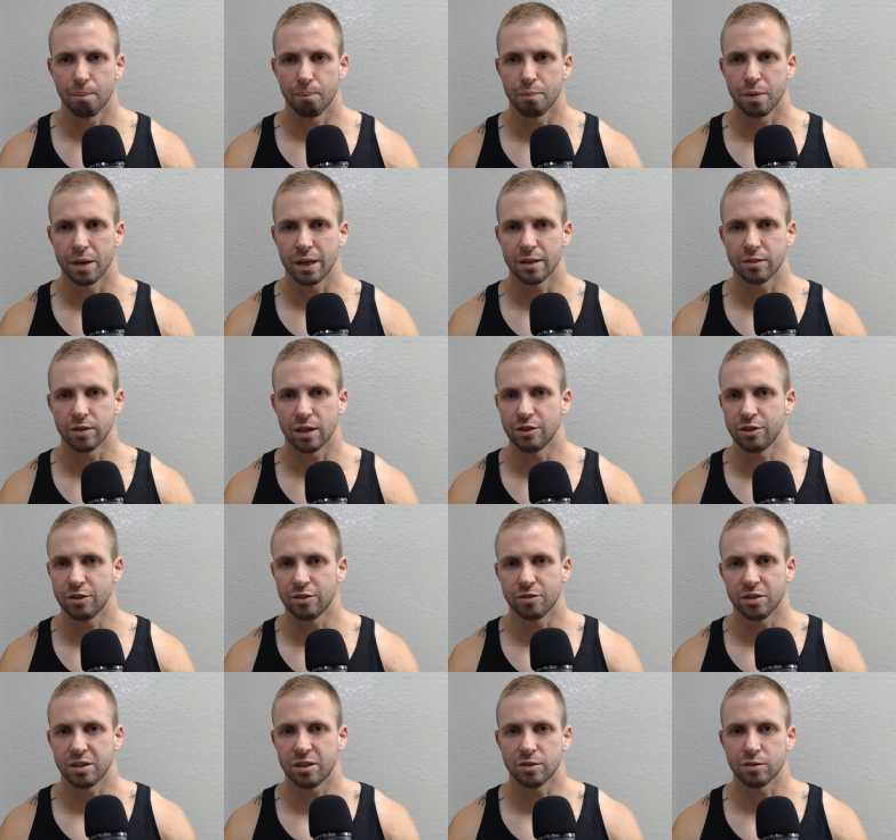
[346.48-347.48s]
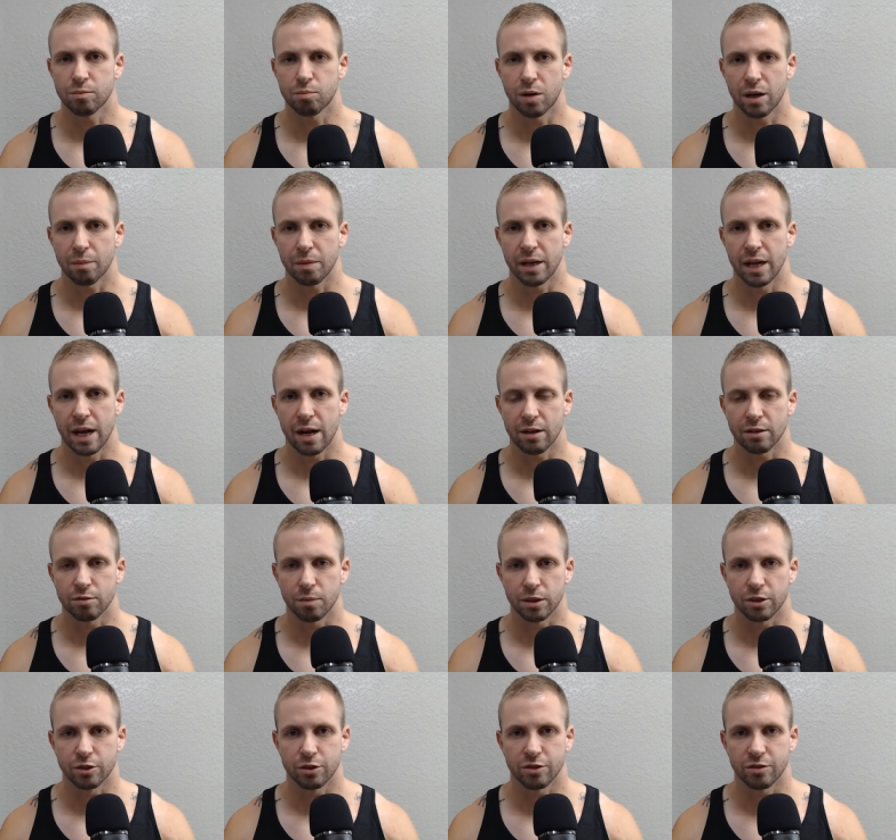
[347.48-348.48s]
because I just, it doesn't break me down as
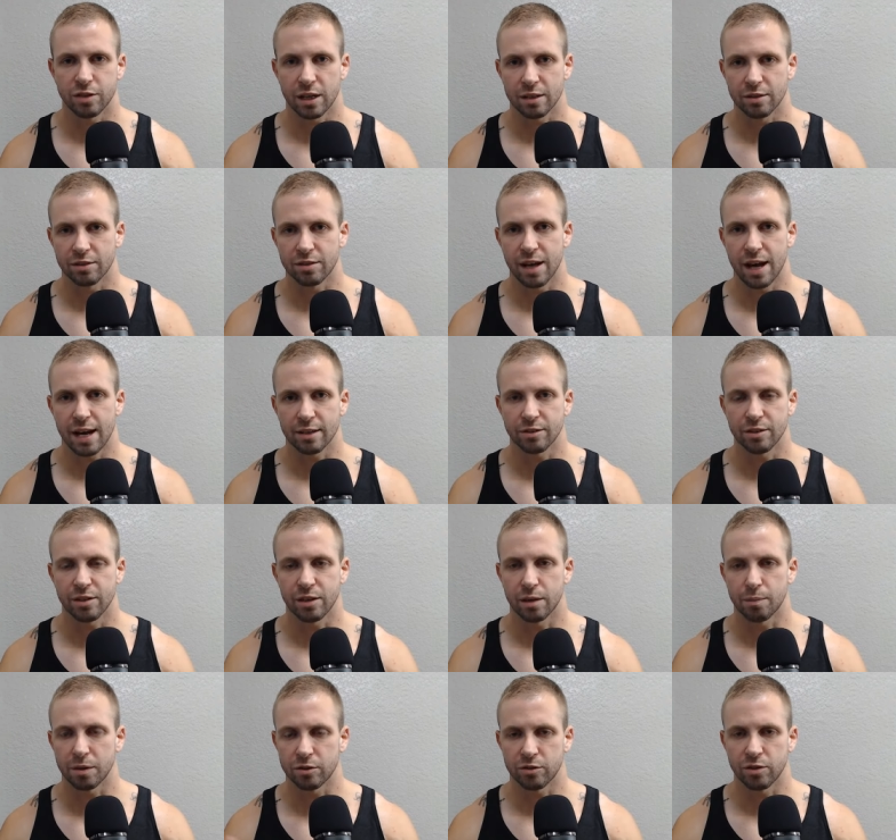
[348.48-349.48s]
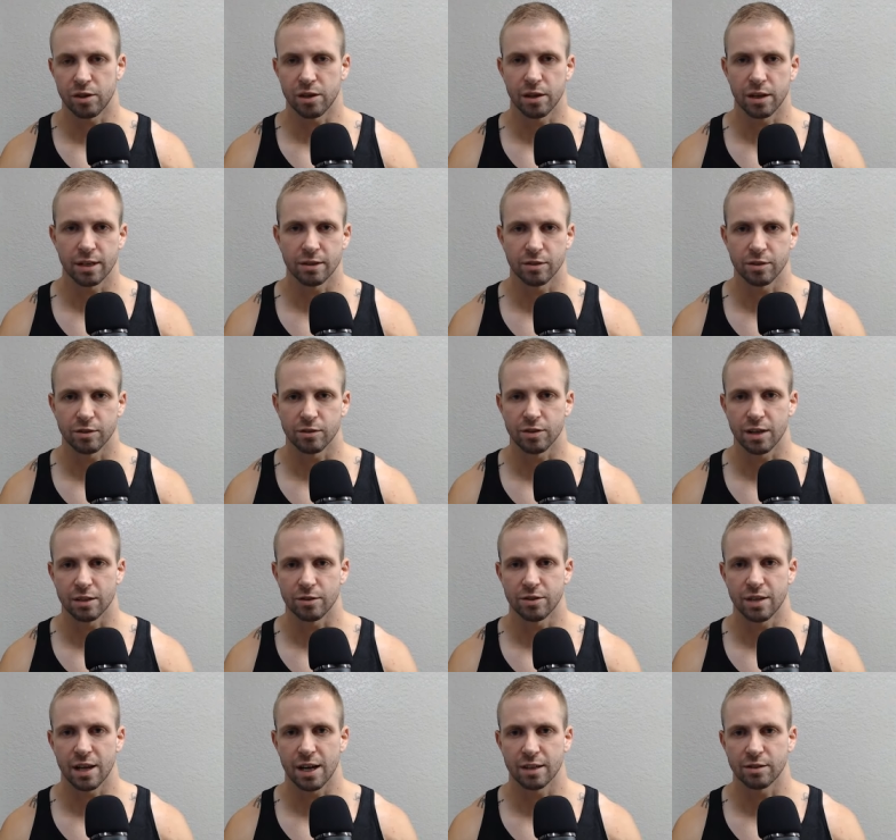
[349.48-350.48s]
much. It's not as taxing on my C N S, it's not
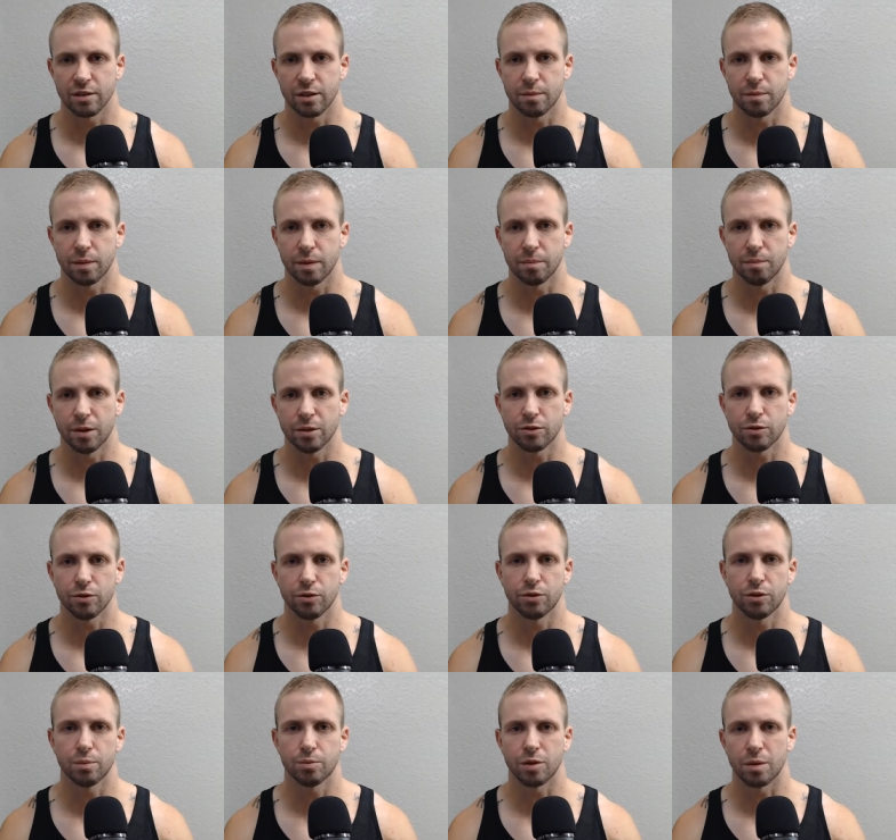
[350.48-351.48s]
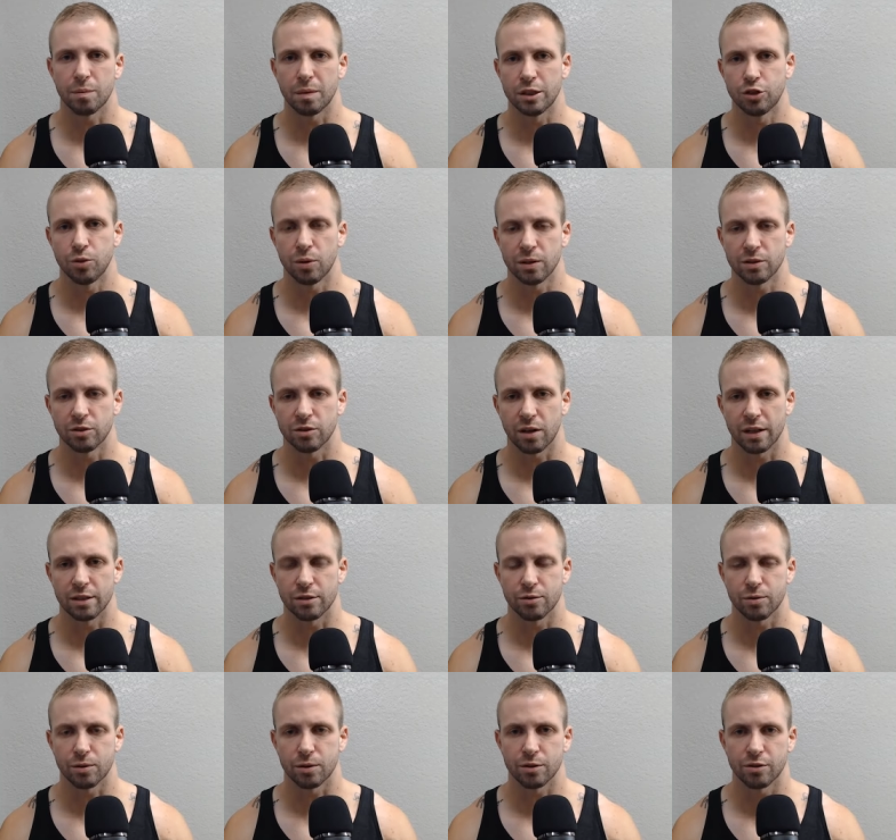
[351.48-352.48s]
as taxing on my muscle groups, on my joints, all that
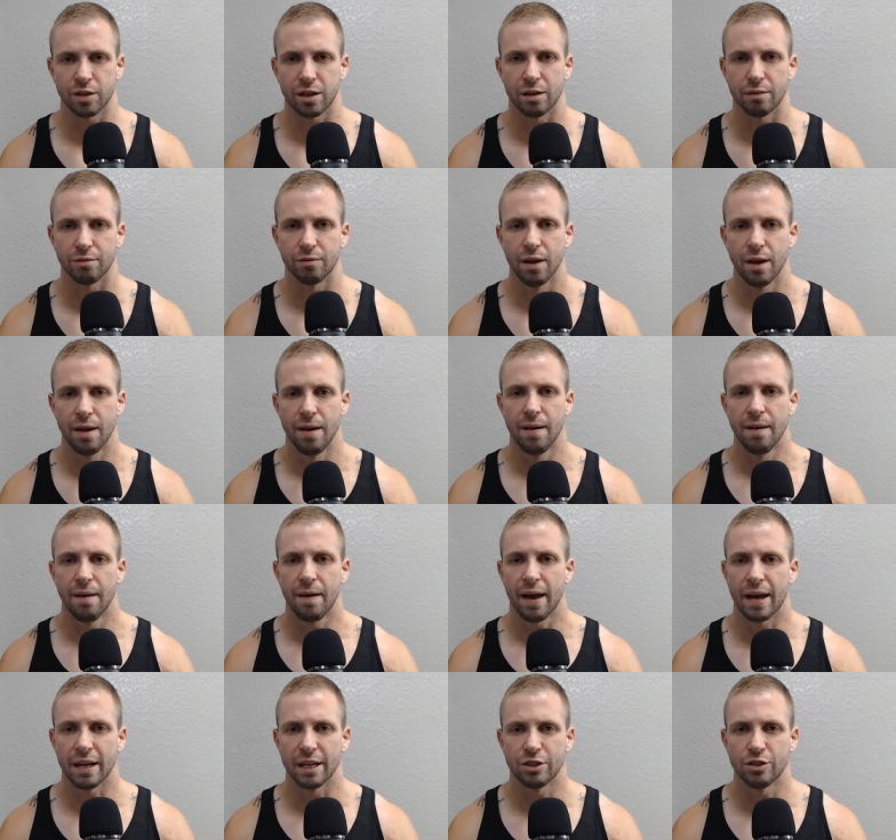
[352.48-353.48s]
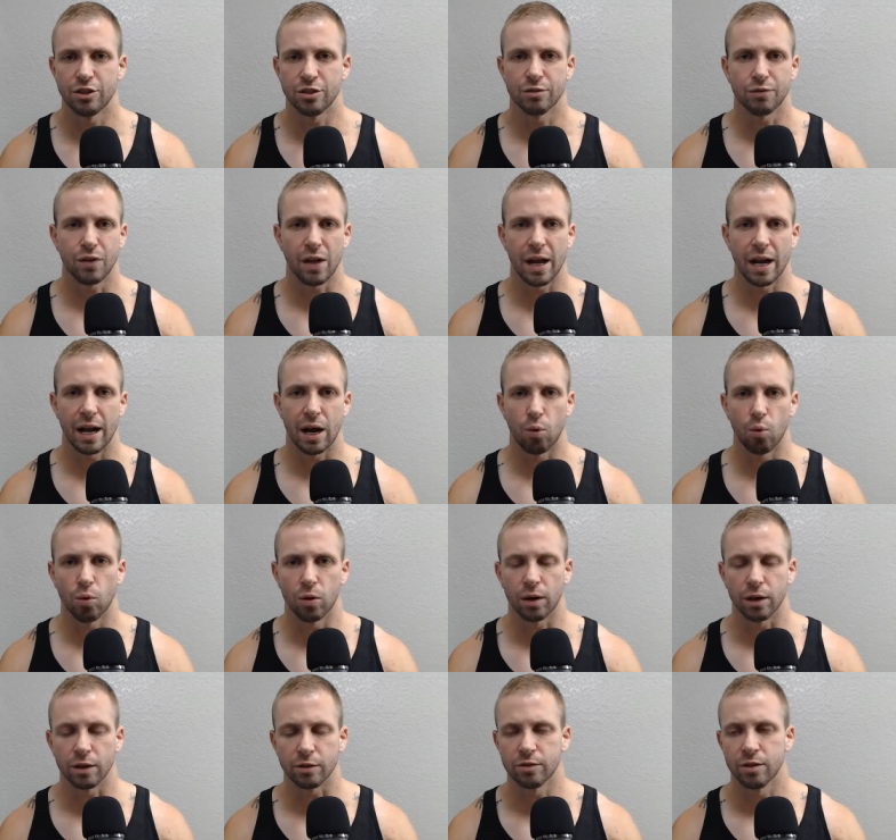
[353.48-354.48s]
sort of stuff, and it just flat out
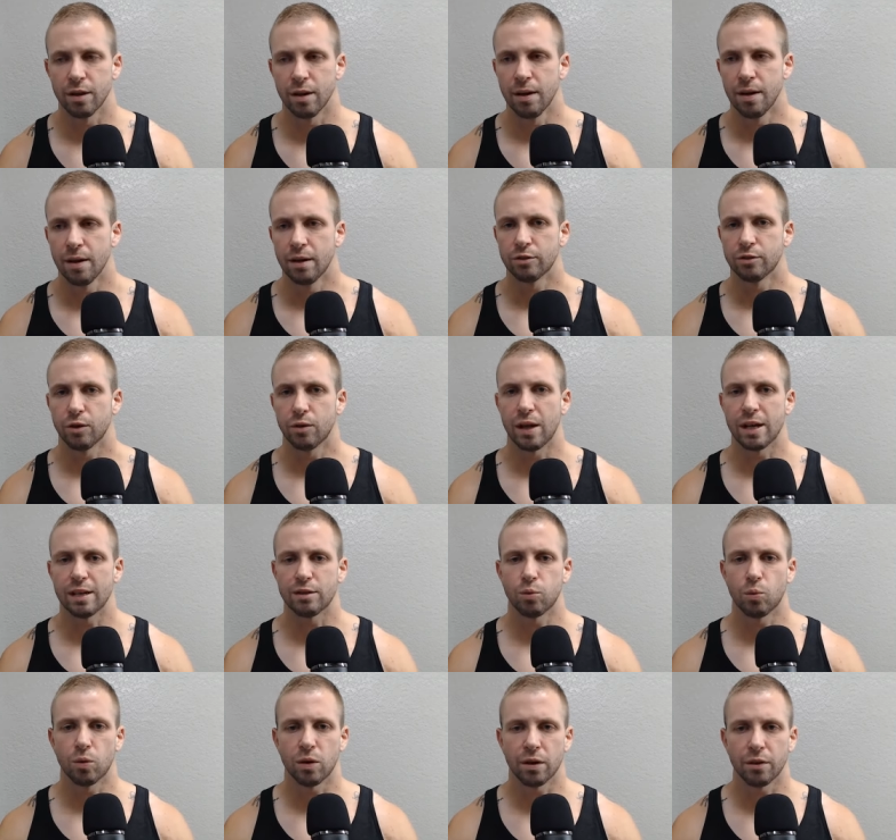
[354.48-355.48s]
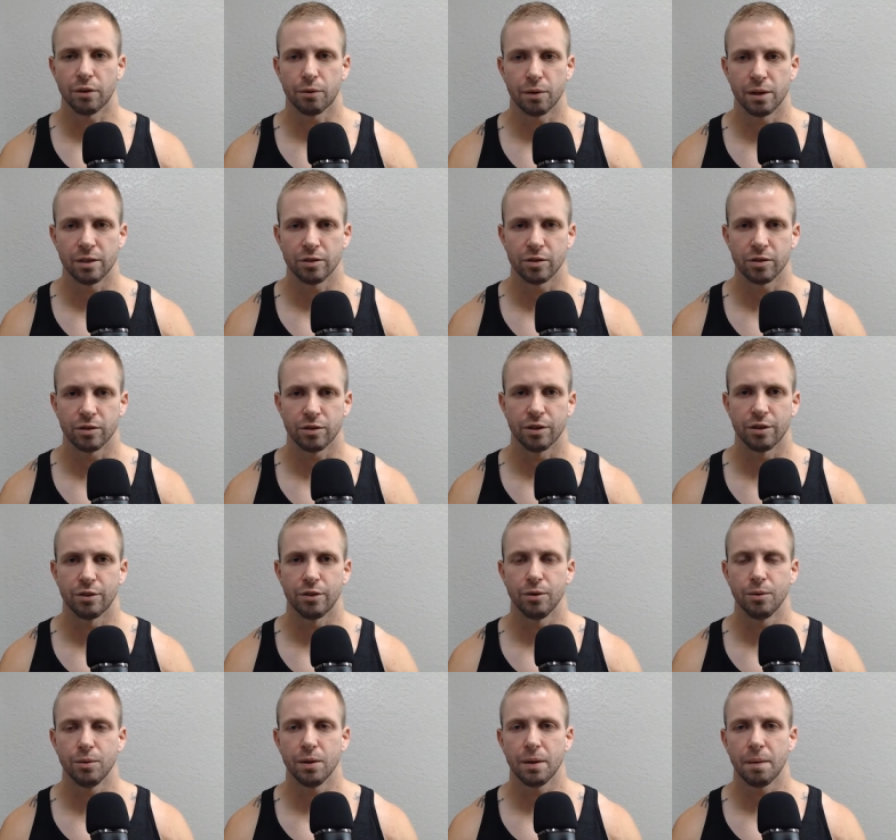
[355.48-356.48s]
works. So that's one other reason to
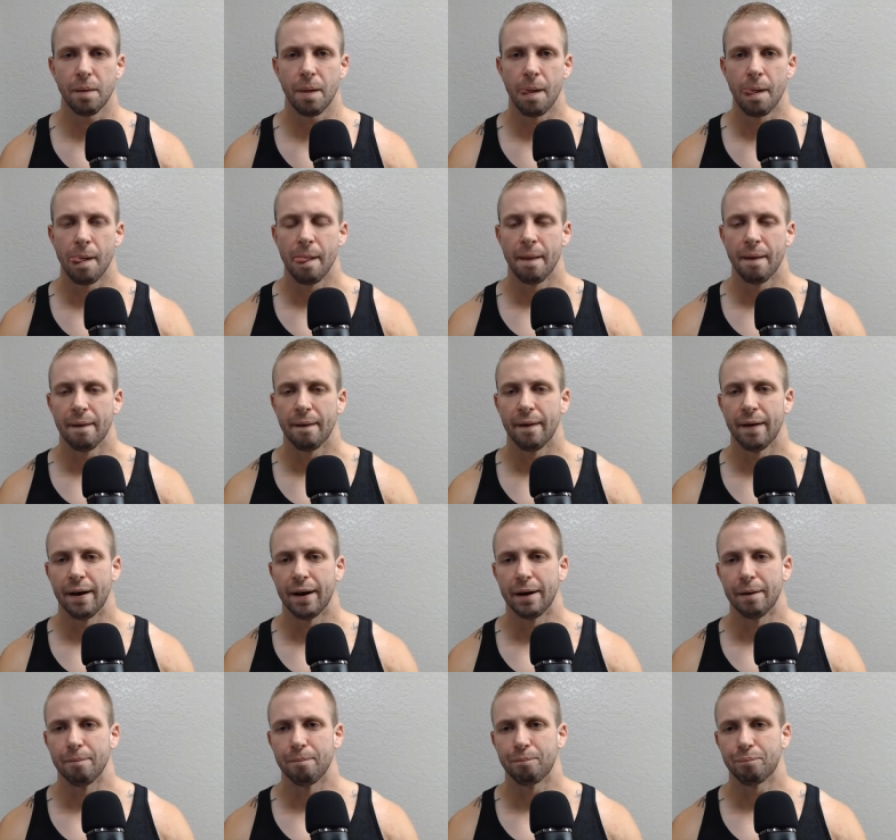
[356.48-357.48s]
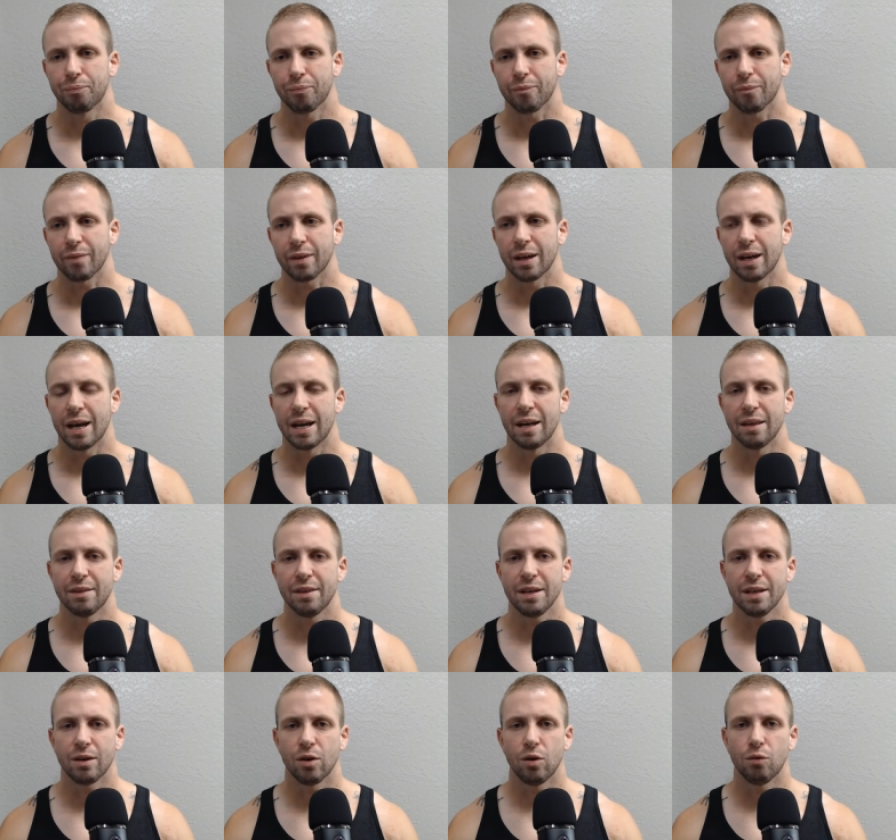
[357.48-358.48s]
do it. Um, and I
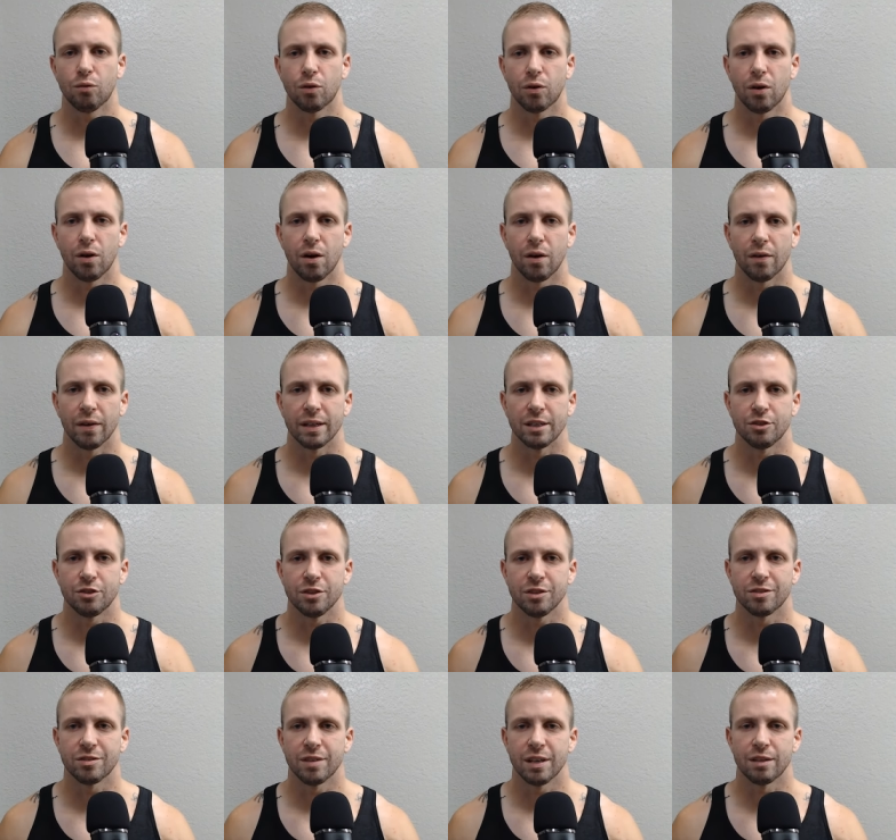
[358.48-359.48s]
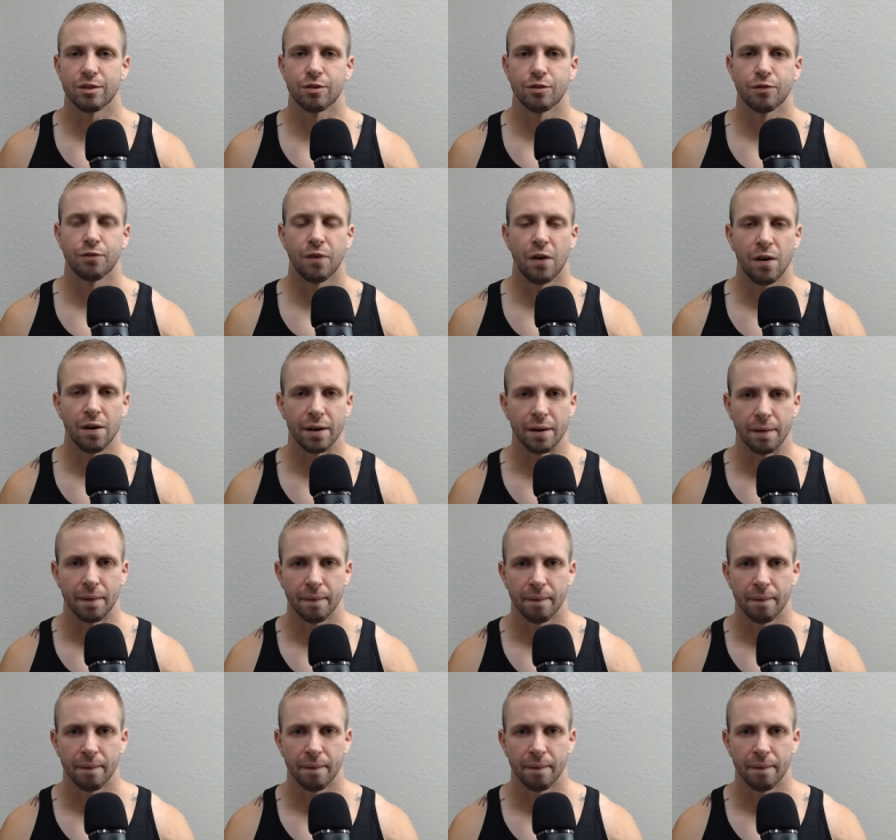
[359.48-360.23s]
think overall, it's just, it's fun.